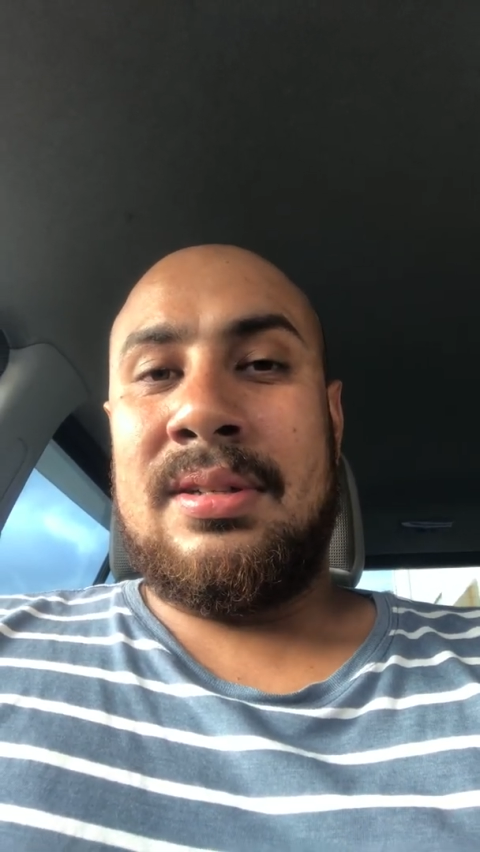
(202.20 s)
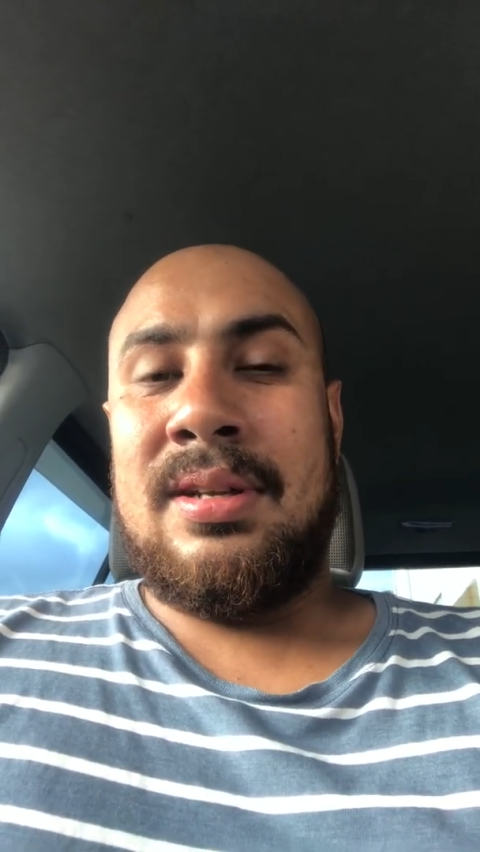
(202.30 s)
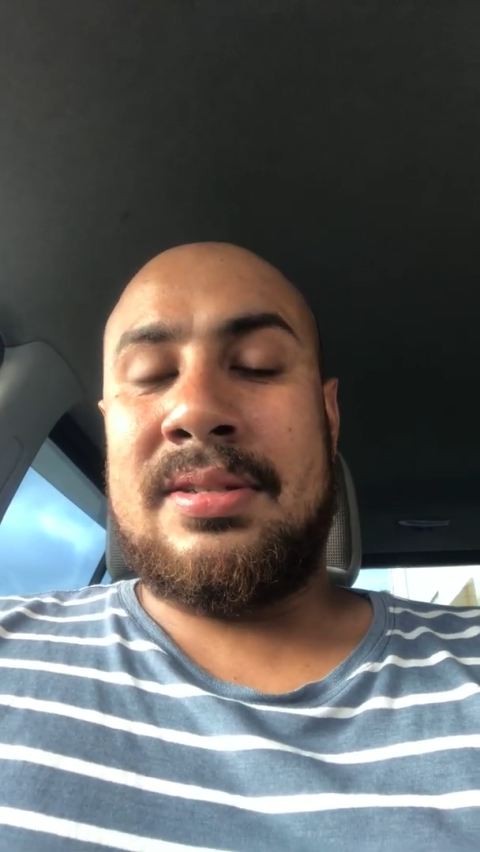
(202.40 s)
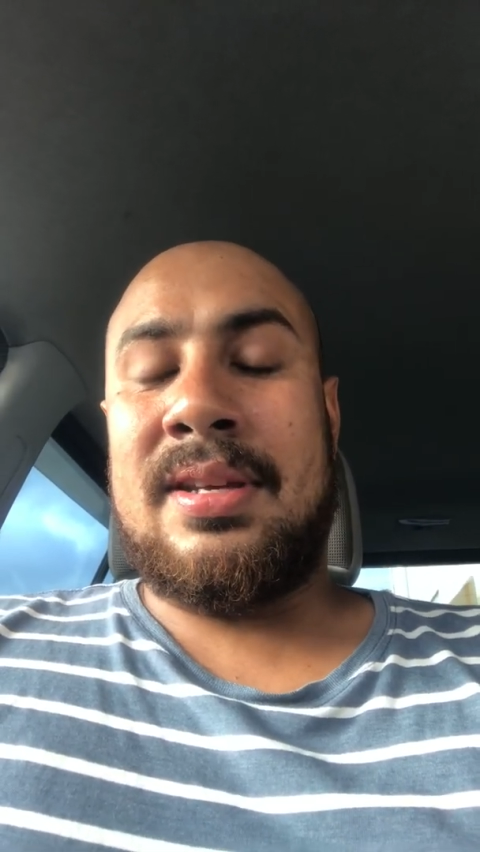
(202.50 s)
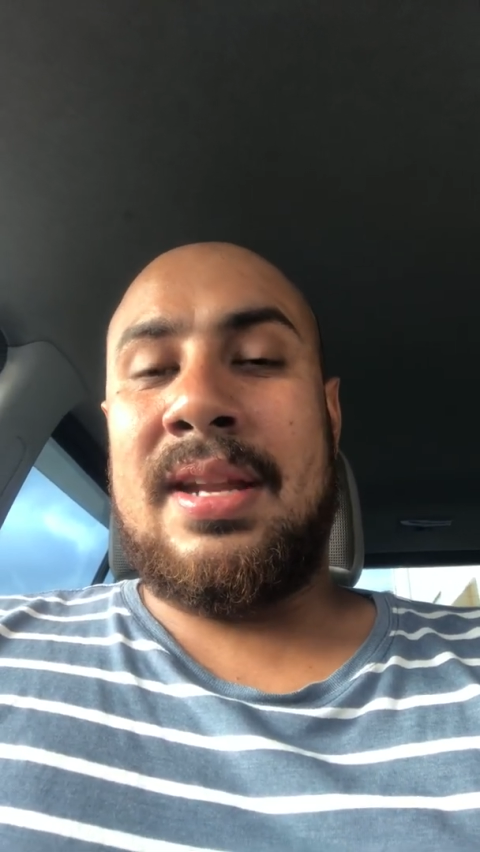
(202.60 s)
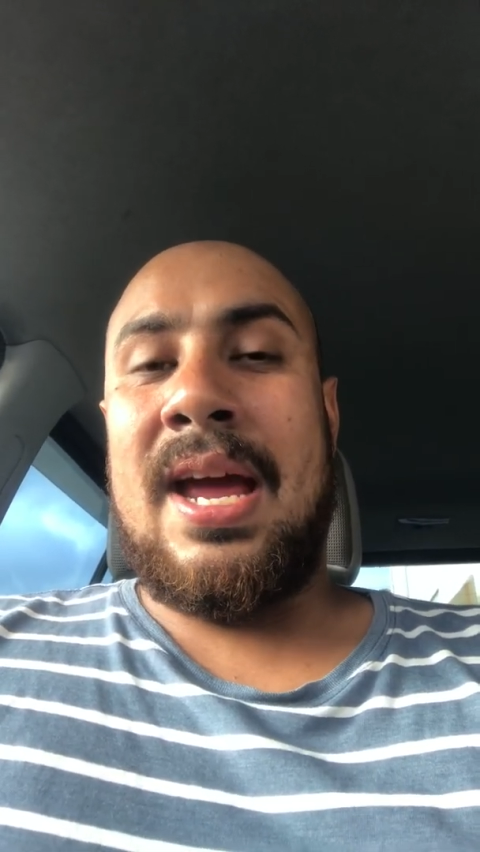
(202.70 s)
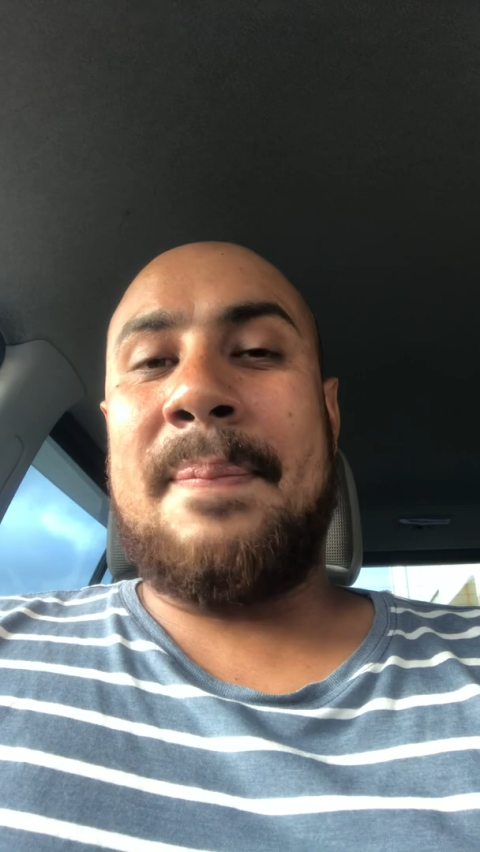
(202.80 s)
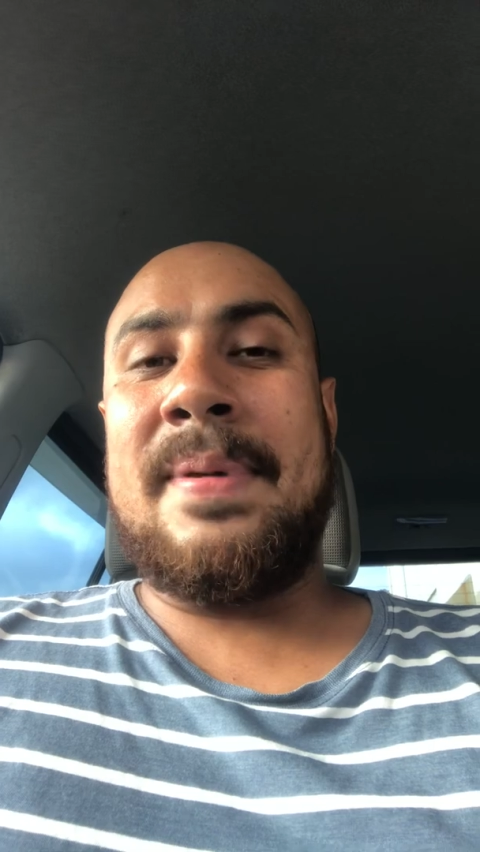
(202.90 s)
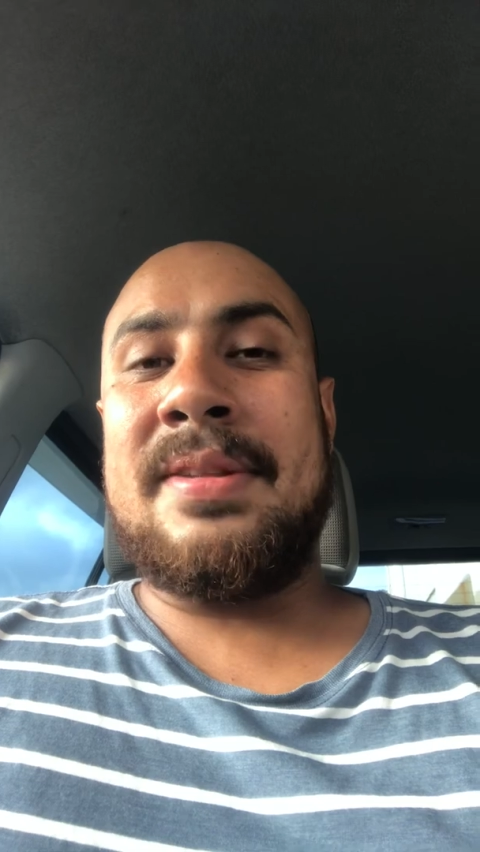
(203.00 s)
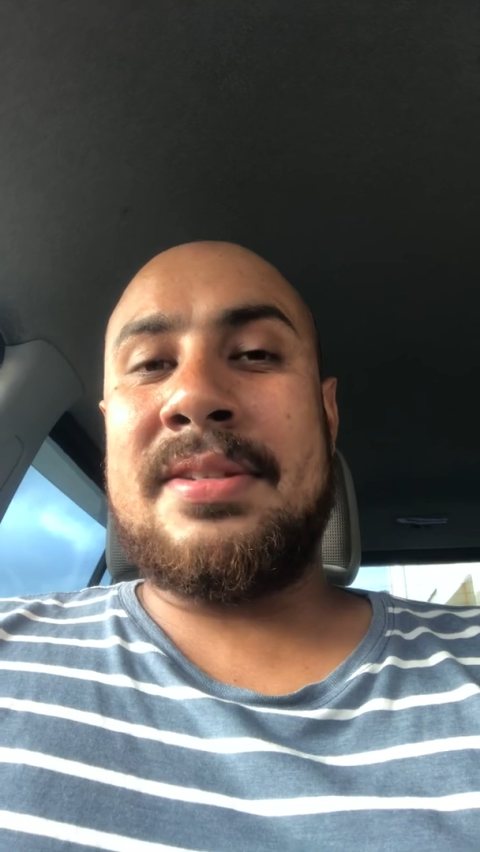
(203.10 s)
is going to
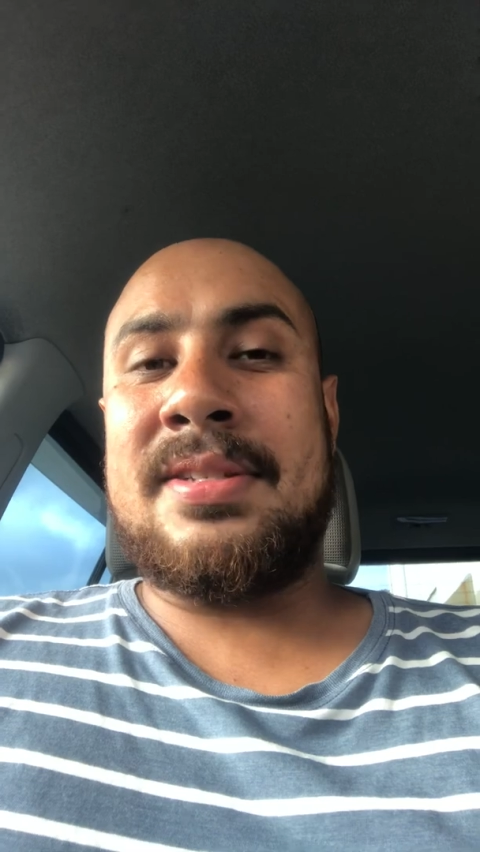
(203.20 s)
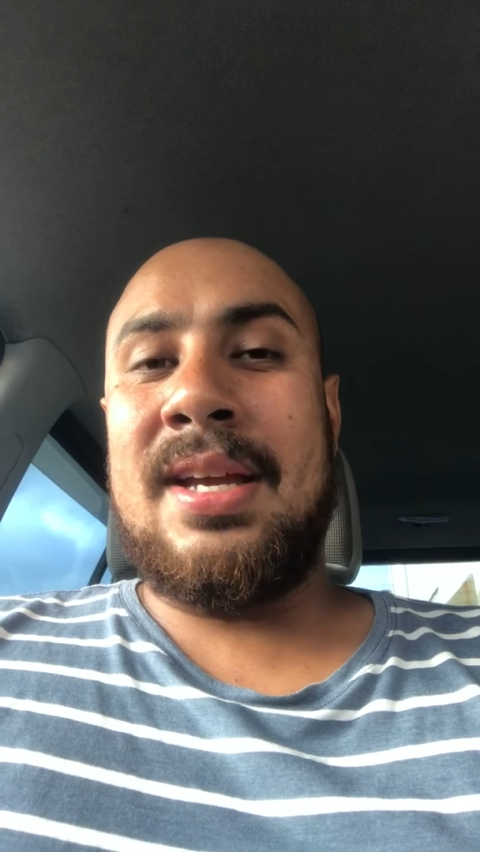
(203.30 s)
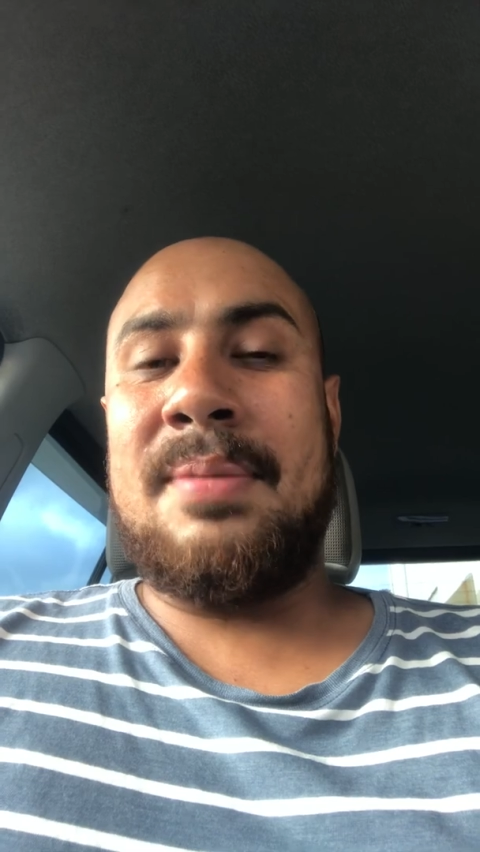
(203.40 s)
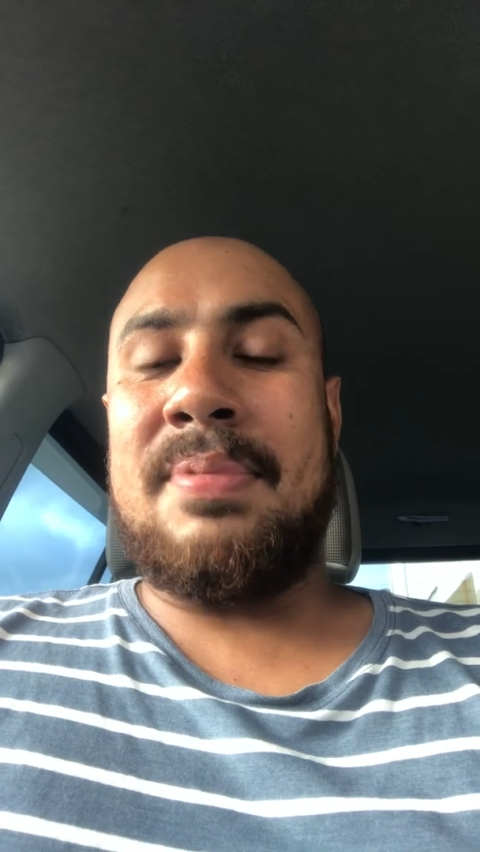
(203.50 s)
happen this year,